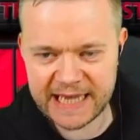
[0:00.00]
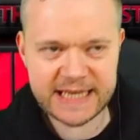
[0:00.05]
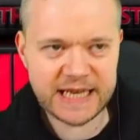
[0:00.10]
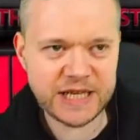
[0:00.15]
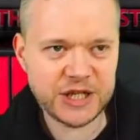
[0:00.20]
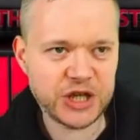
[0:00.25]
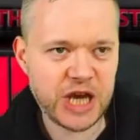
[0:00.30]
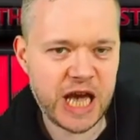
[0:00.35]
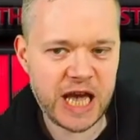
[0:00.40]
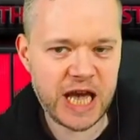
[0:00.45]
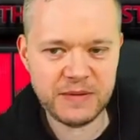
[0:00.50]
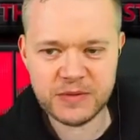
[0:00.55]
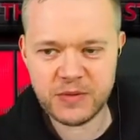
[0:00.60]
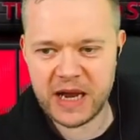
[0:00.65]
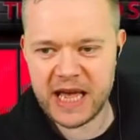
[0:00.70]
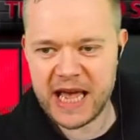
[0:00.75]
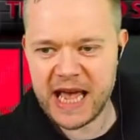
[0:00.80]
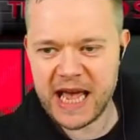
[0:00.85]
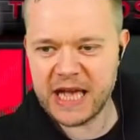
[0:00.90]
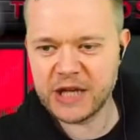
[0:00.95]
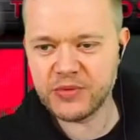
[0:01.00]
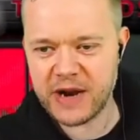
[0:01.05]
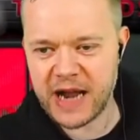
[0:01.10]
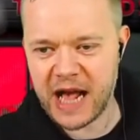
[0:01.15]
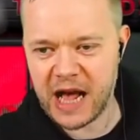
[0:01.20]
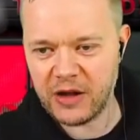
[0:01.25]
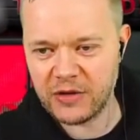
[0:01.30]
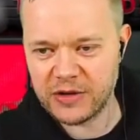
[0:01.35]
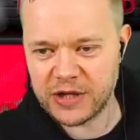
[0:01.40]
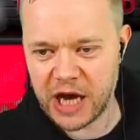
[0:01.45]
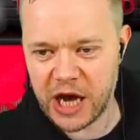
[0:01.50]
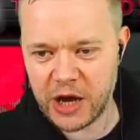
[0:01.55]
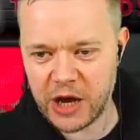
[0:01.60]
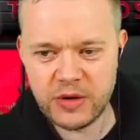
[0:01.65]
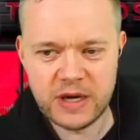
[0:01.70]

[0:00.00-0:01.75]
says James. Well, it is Ronaldo.